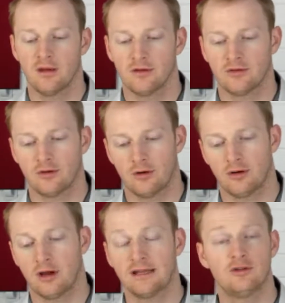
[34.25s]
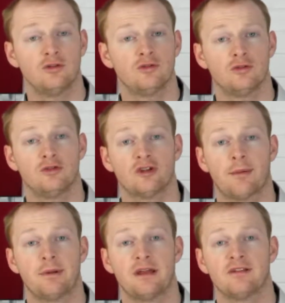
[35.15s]
So I do
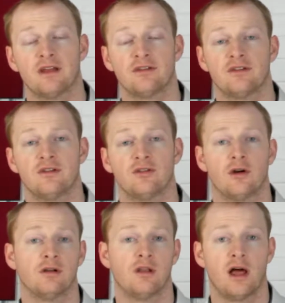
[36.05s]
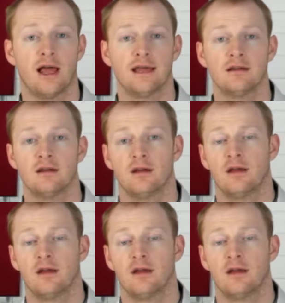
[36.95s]
Japanese lessons online.